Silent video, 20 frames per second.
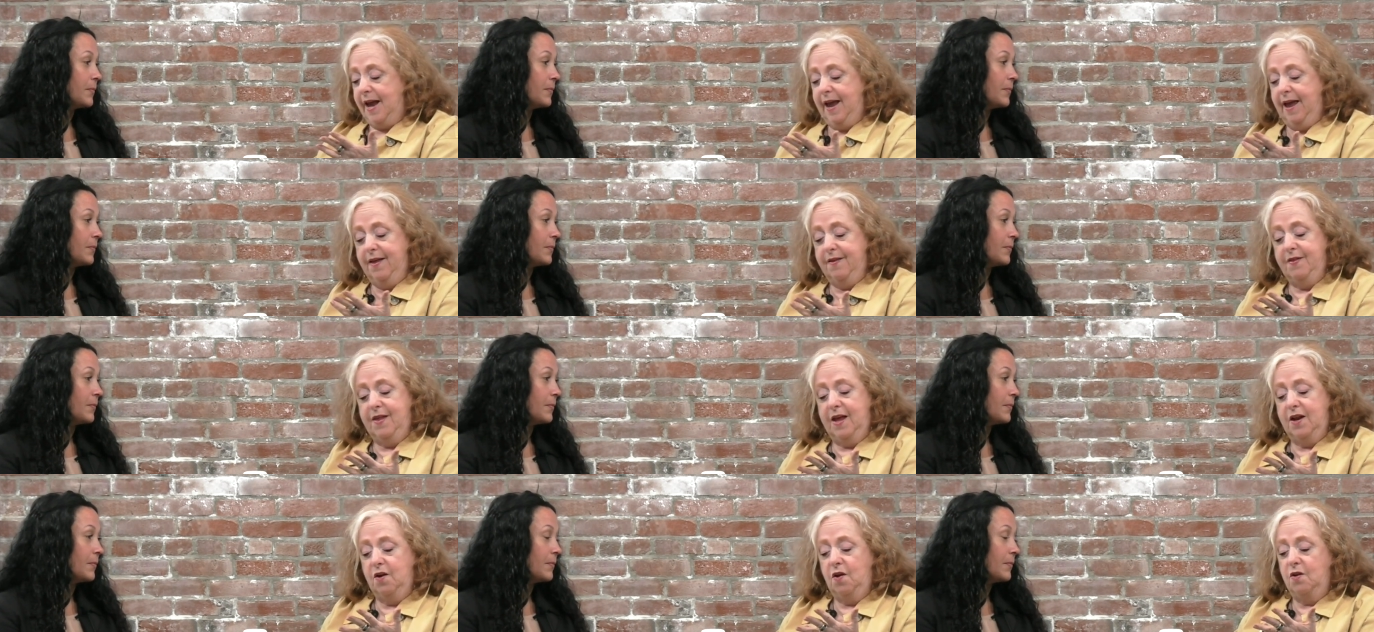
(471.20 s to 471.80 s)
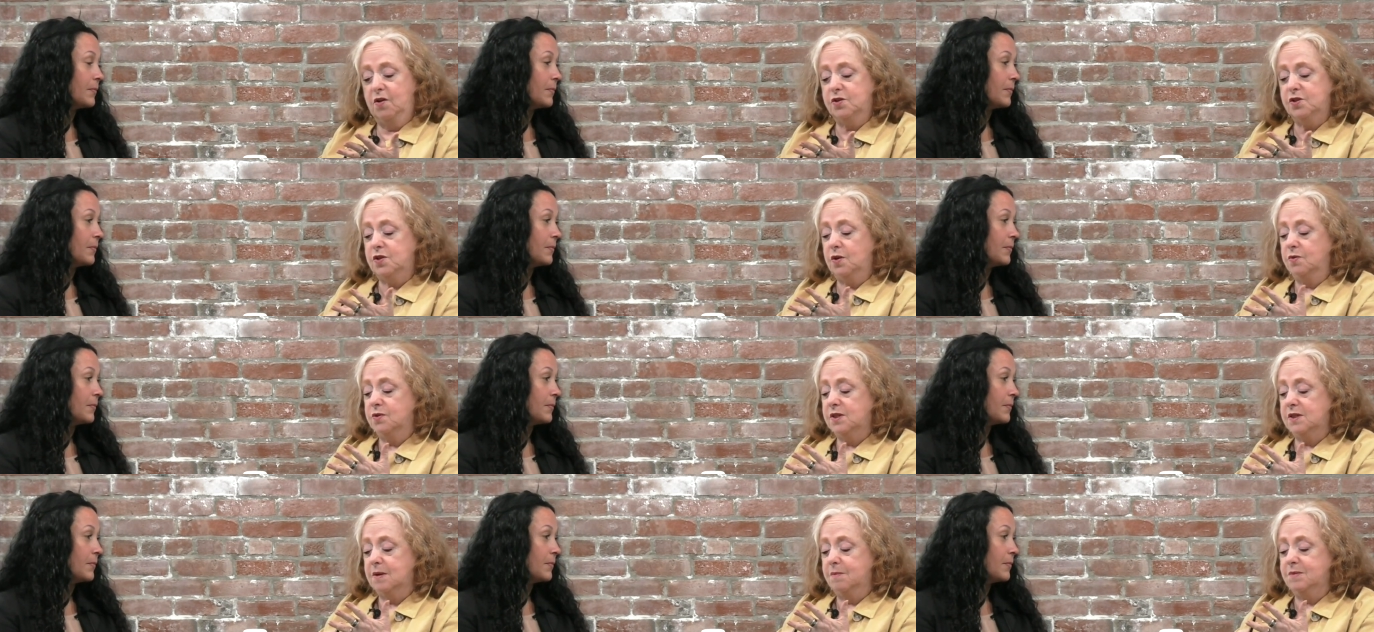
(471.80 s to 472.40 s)
Speaker 1: and then also
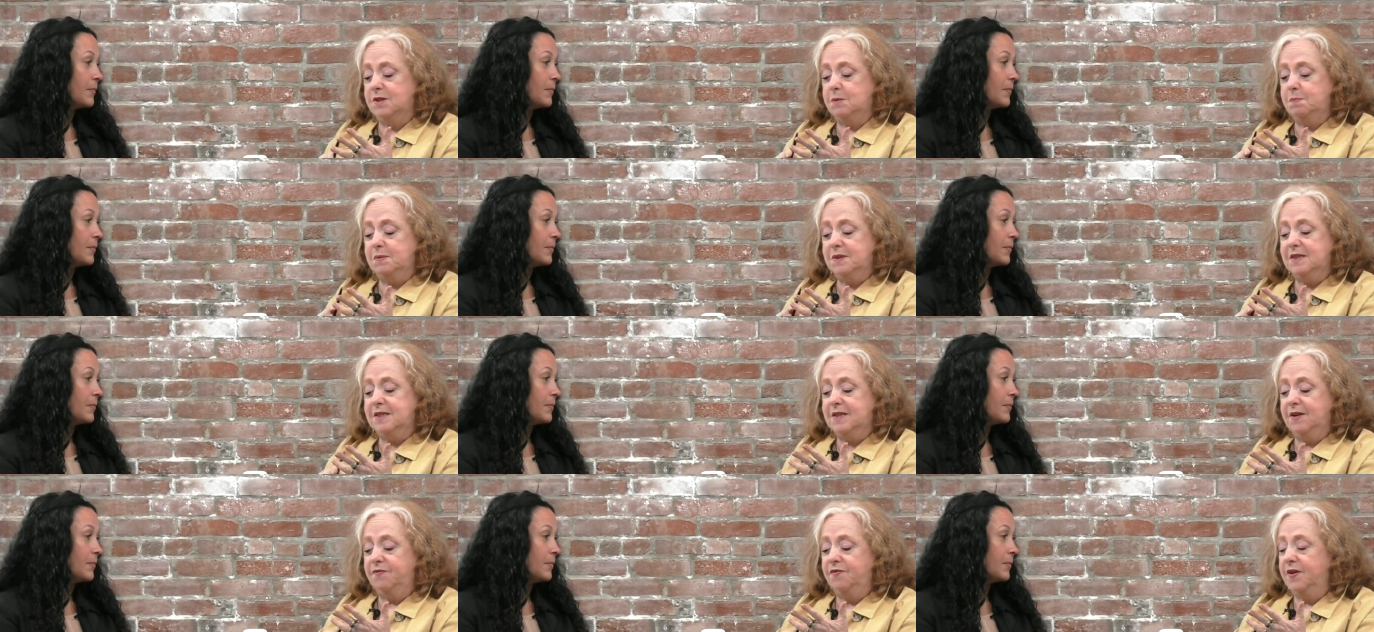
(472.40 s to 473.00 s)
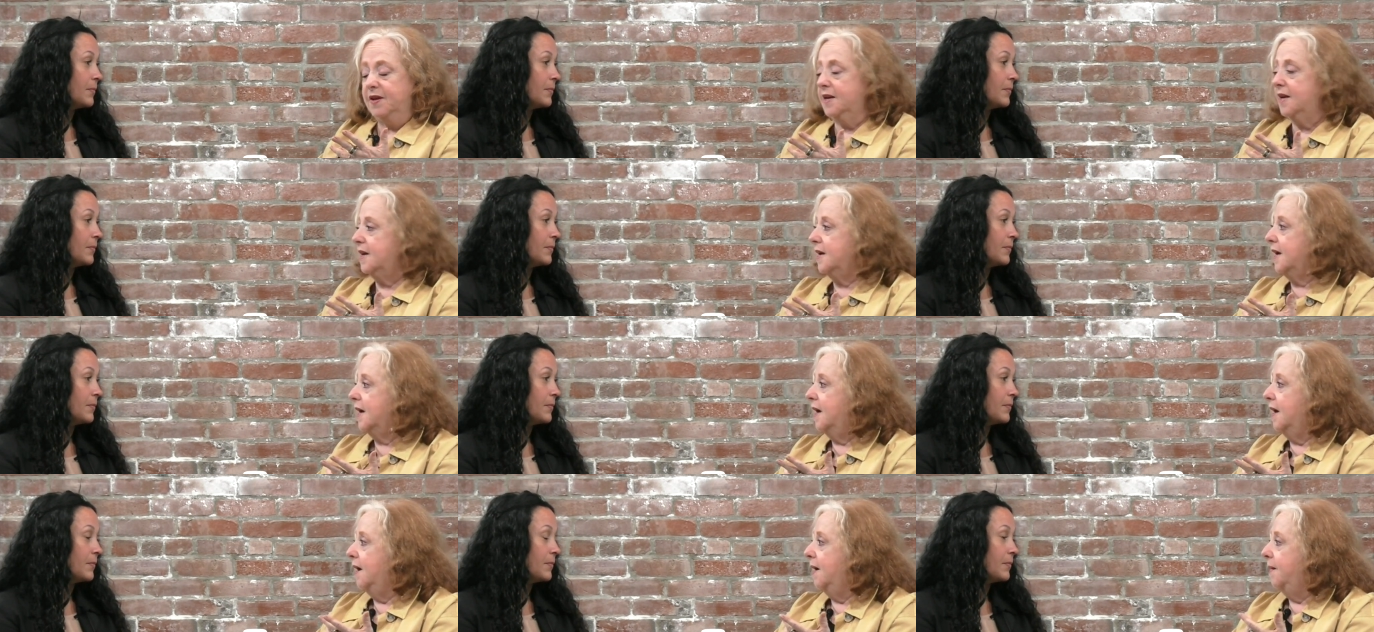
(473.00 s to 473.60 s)
some specific
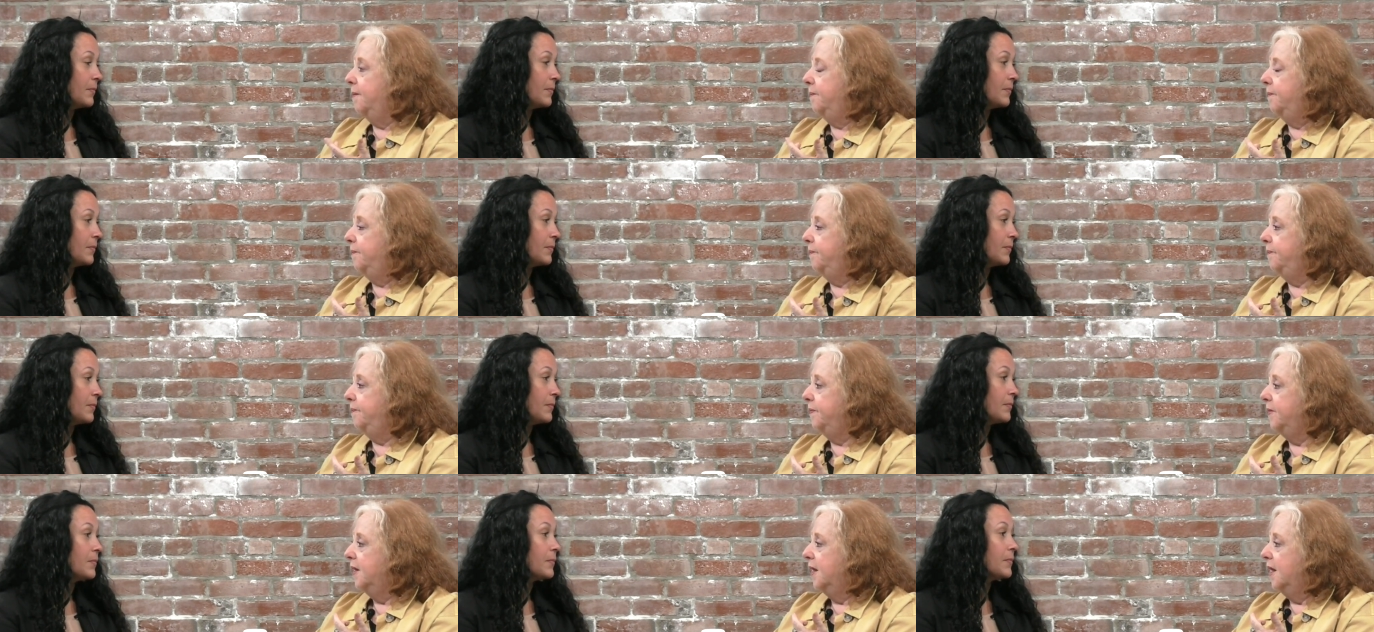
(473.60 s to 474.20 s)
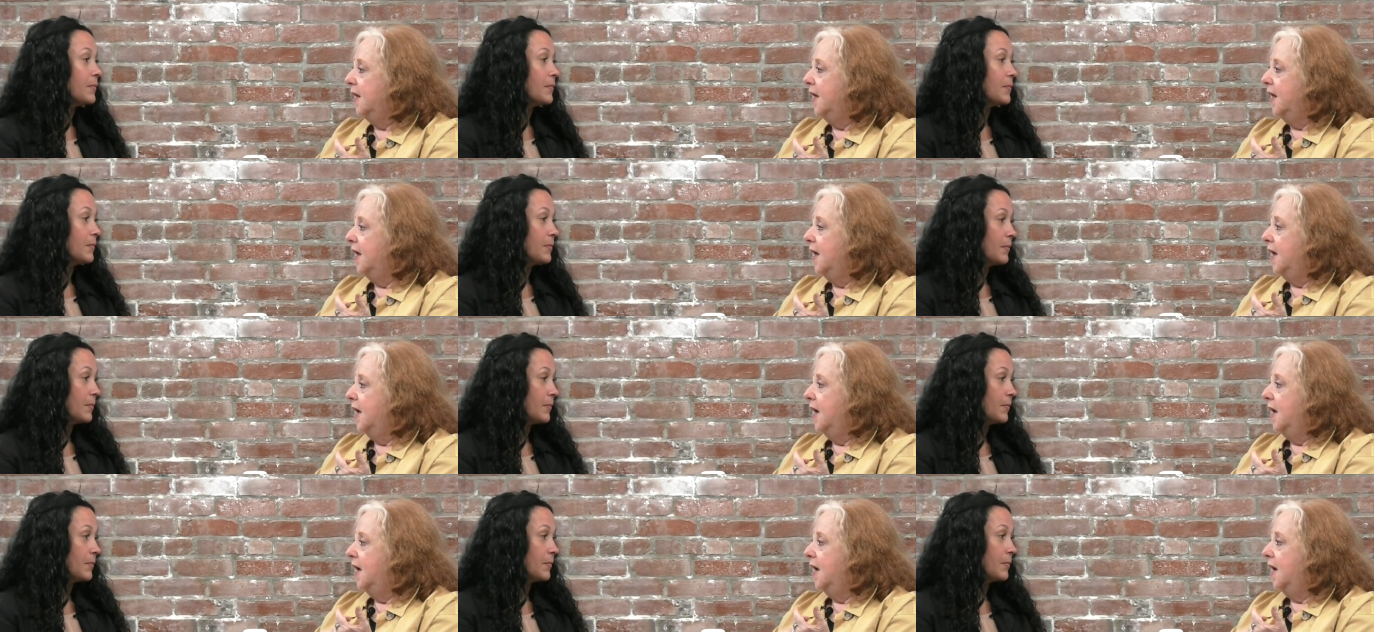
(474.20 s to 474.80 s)
um,
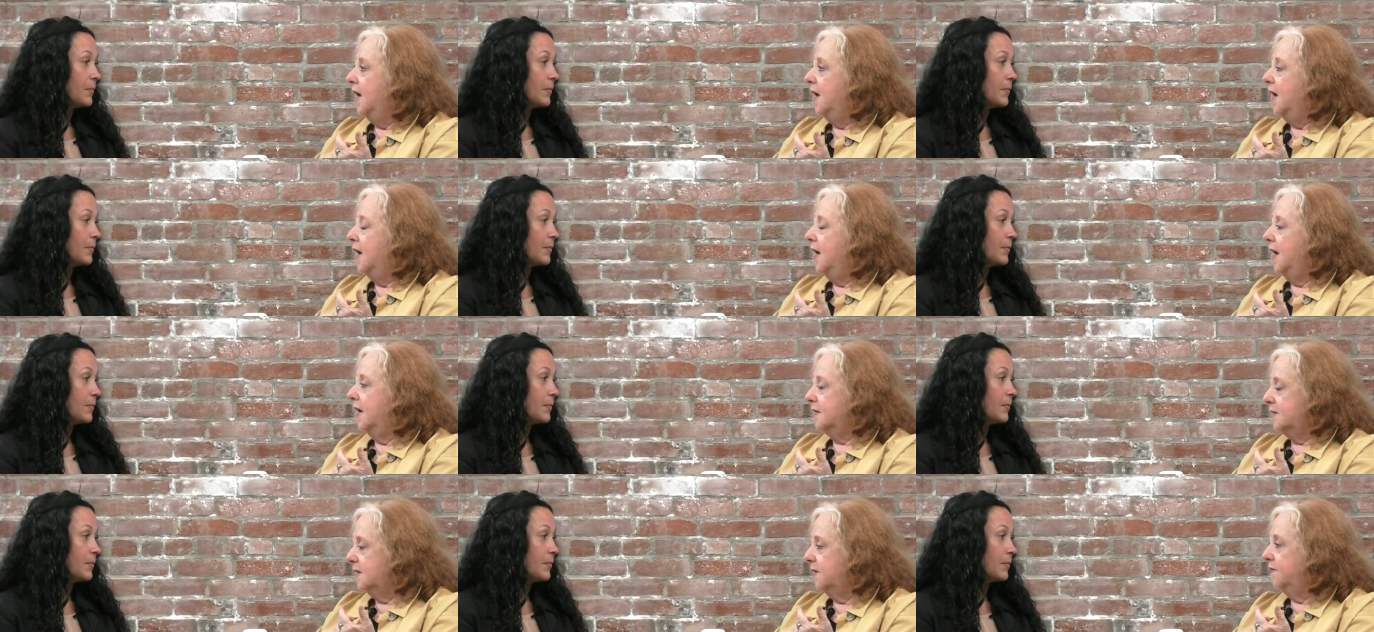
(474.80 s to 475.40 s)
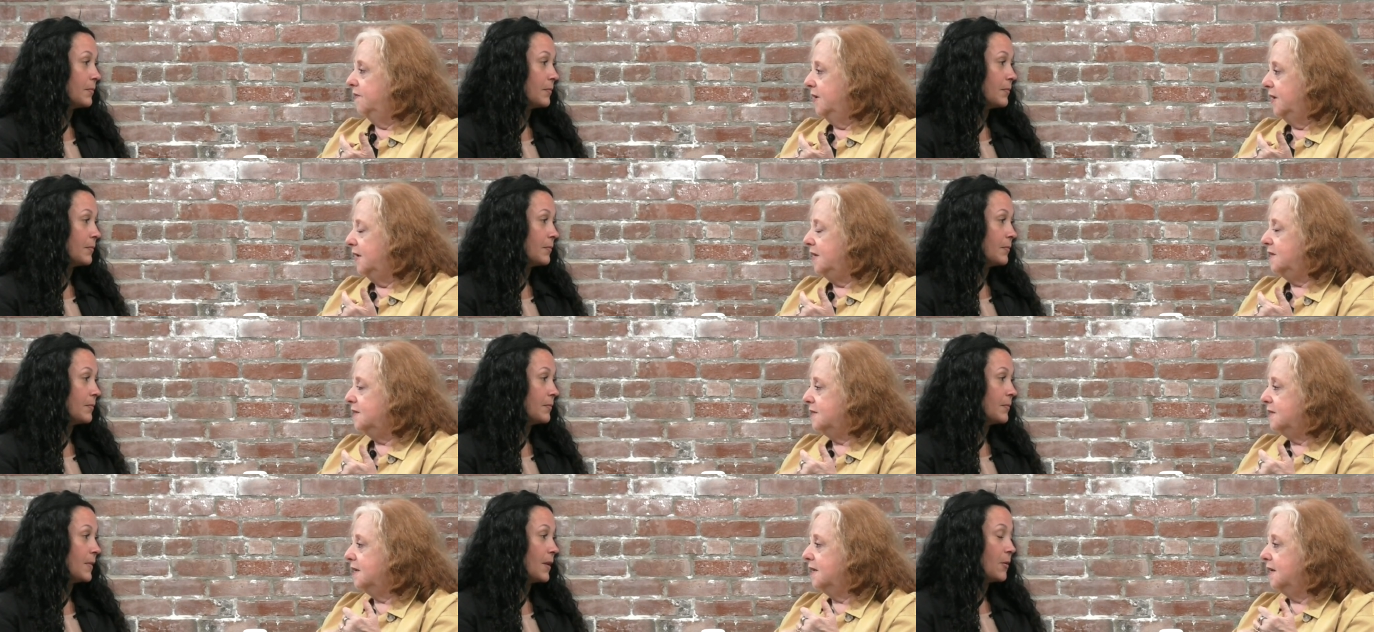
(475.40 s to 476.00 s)

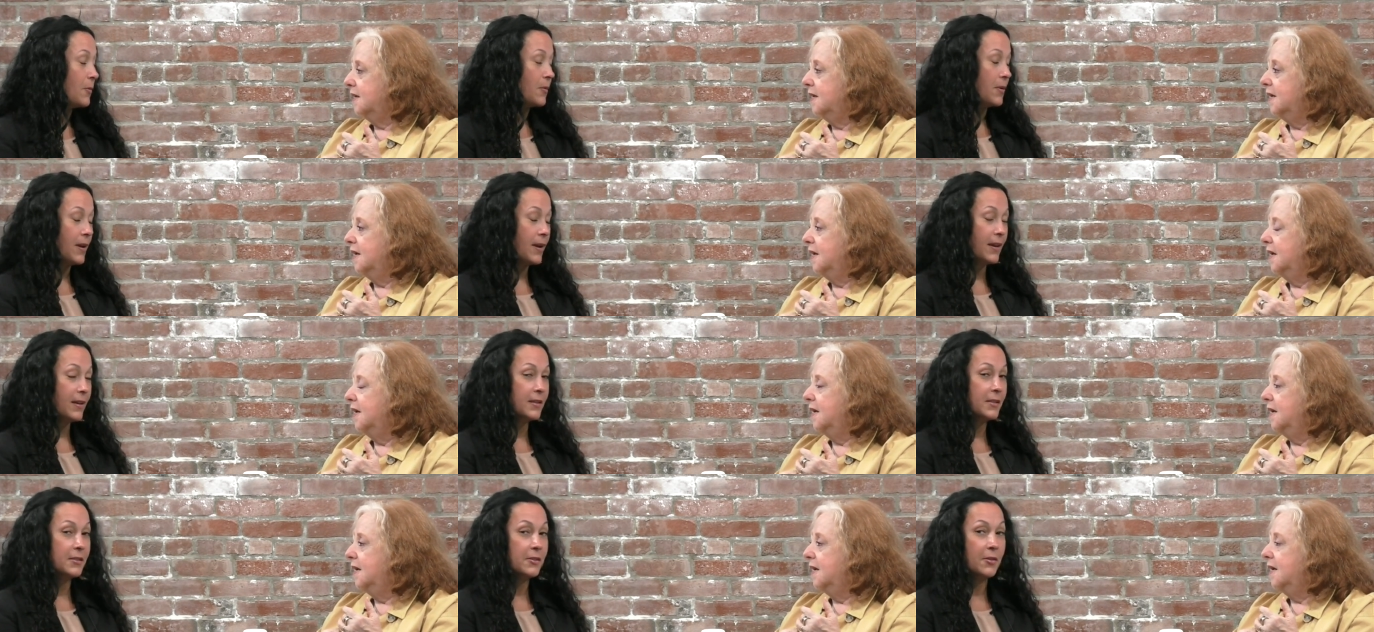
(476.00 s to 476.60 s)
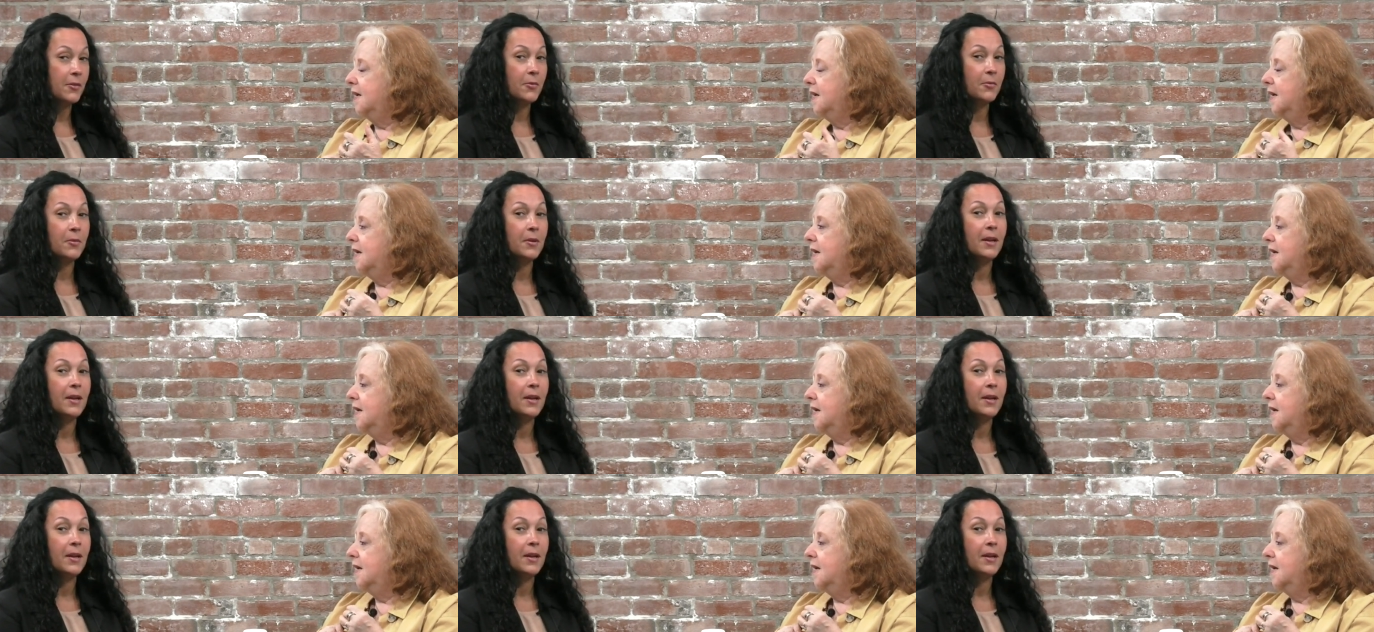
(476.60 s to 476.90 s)
activities.
Speaker 2: Okay. So,